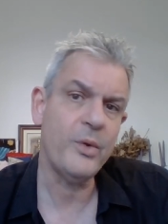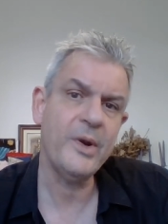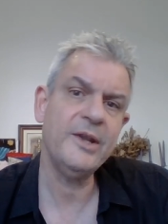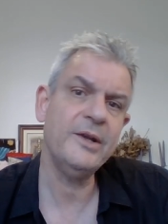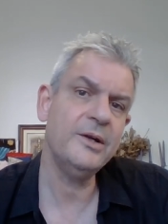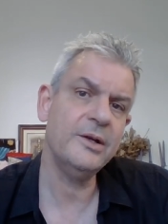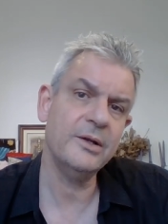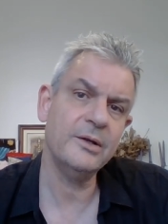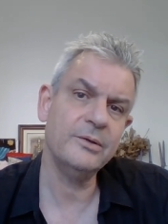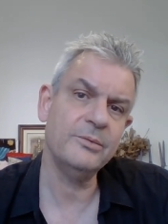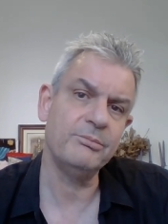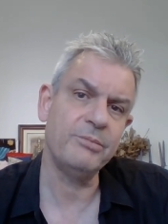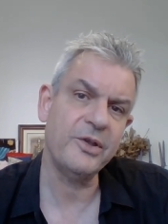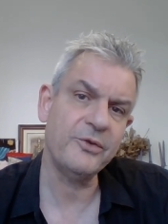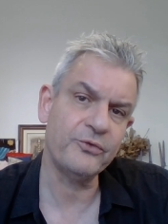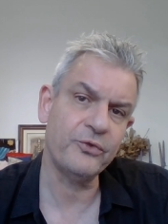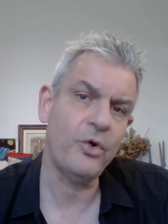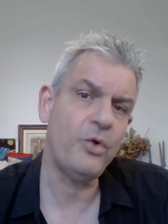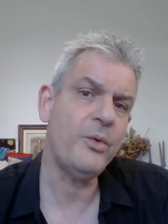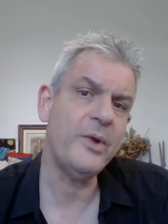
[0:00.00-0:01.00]

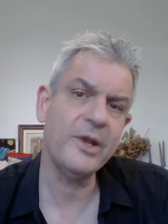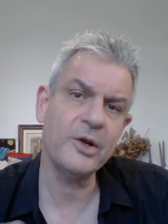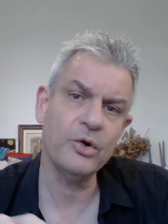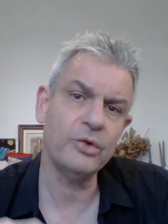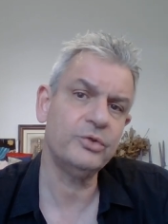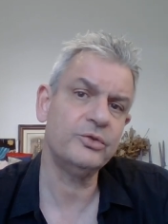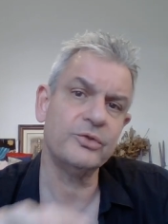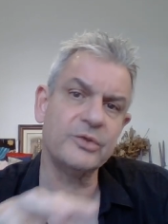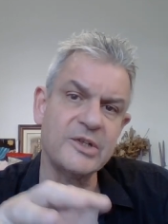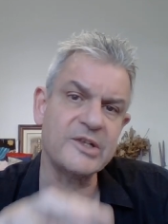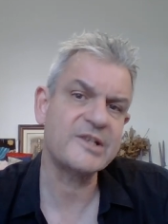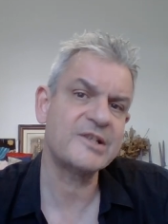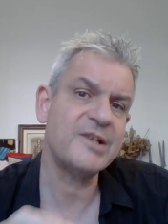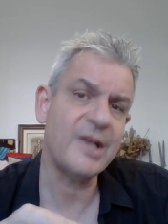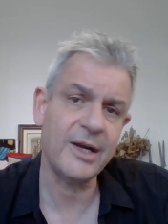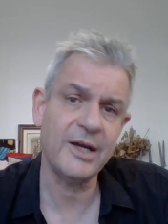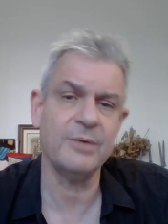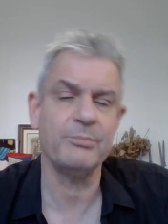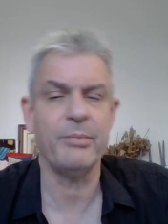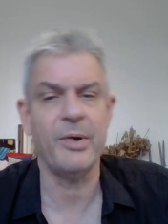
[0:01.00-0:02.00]
we go to the
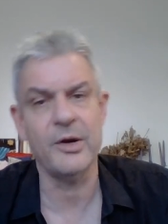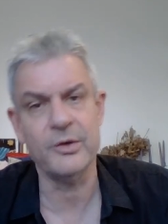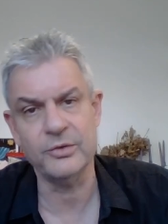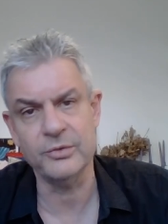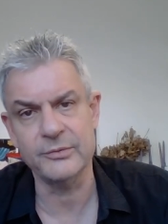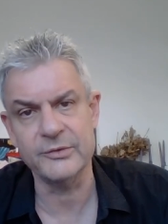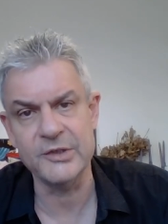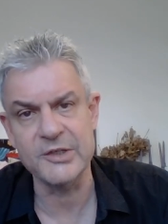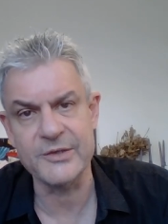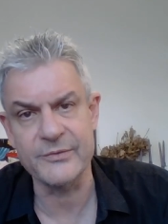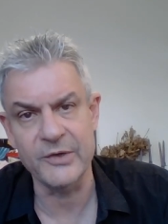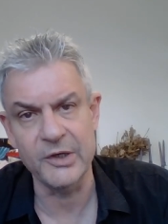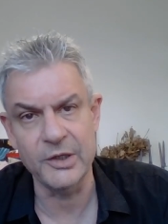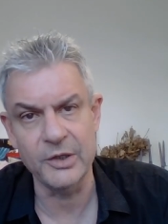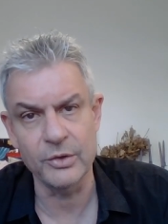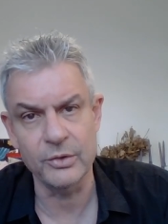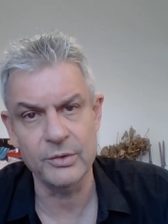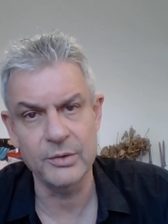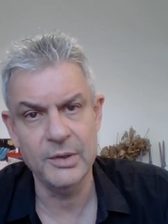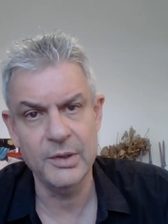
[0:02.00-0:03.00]
second part of this
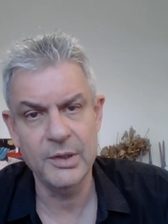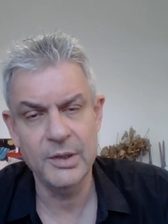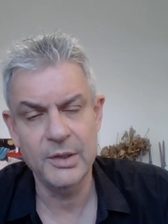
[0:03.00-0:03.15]
video,